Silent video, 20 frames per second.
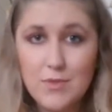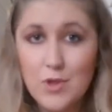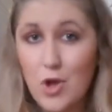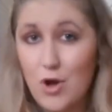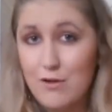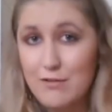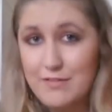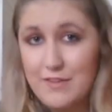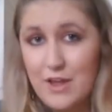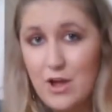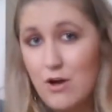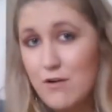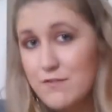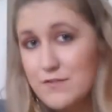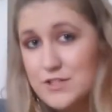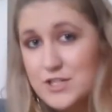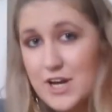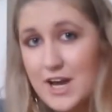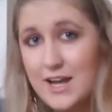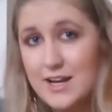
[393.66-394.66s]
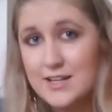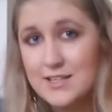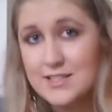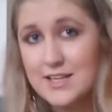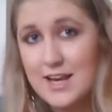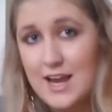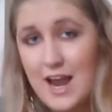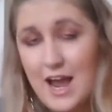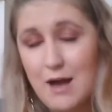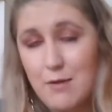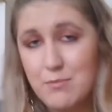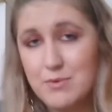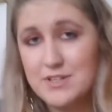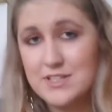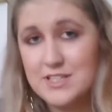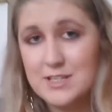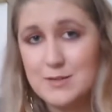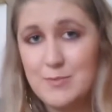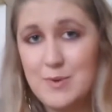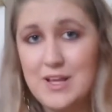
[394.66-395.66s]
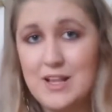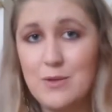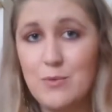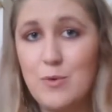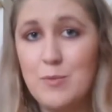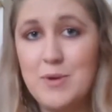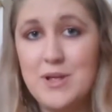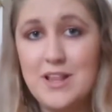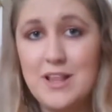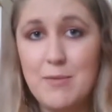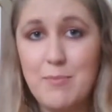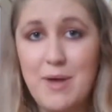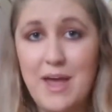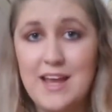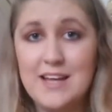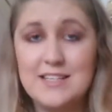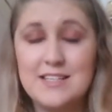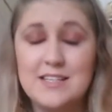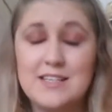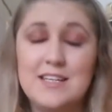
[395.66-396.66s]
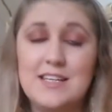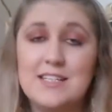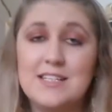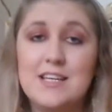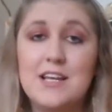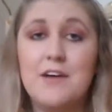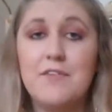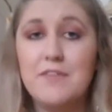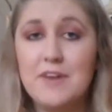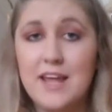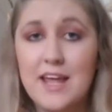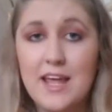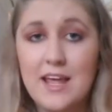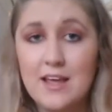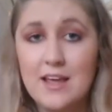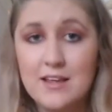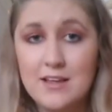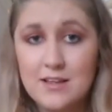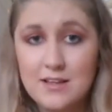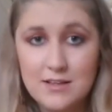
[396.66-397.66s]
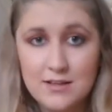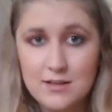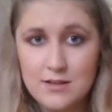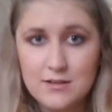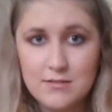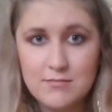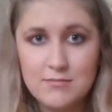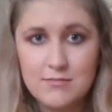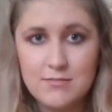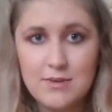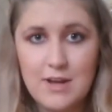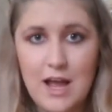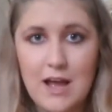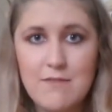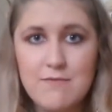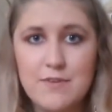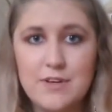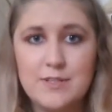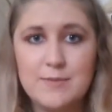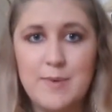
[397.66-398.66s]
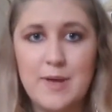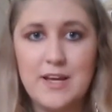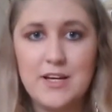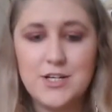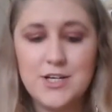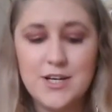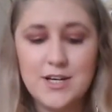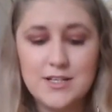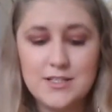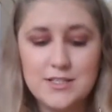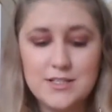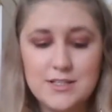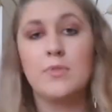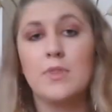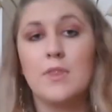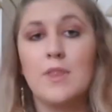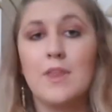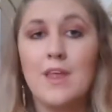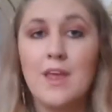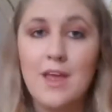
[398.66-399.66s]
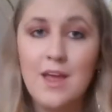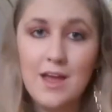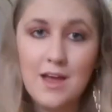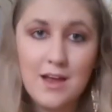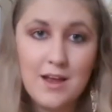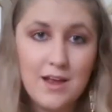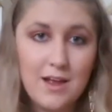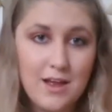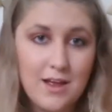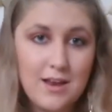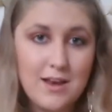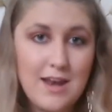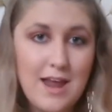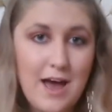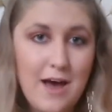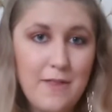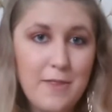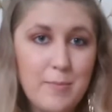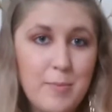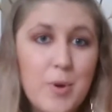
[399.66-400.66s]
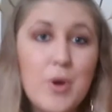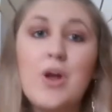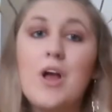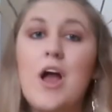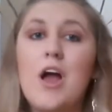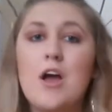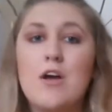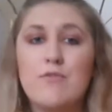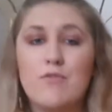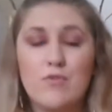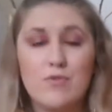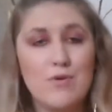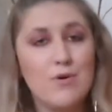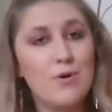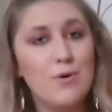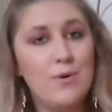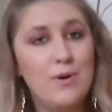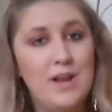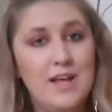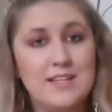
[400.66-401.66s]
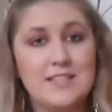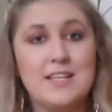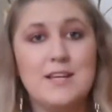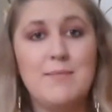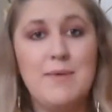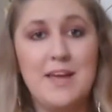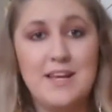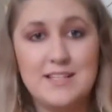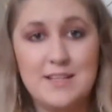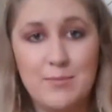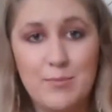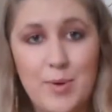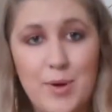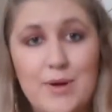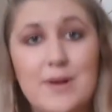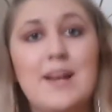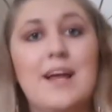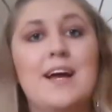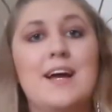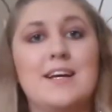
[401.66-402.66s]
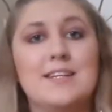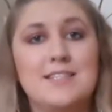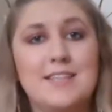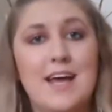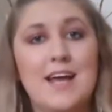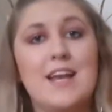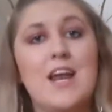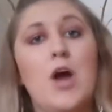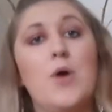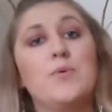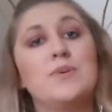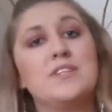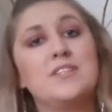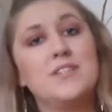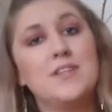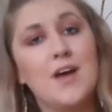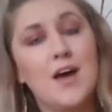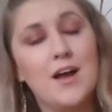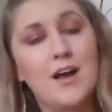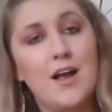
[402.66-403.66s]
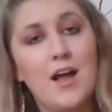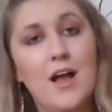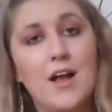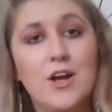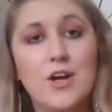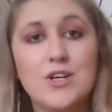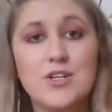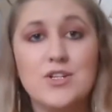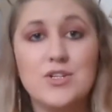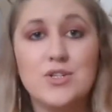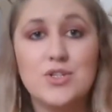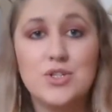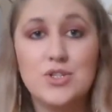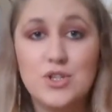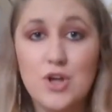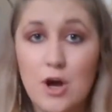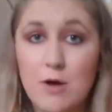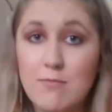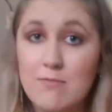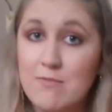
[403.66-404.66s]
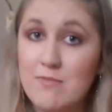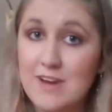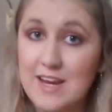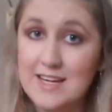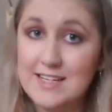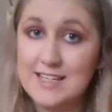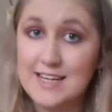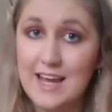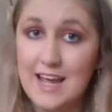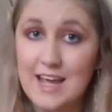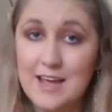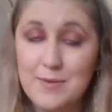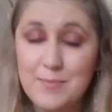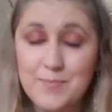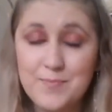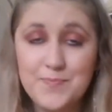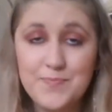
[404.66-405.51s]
off the off chance, and it happens to be the woman that painted these lovely canvas pictures. Now, the book overall is an amazing book. Like I said, I was stuck. I couldn't stop reading it.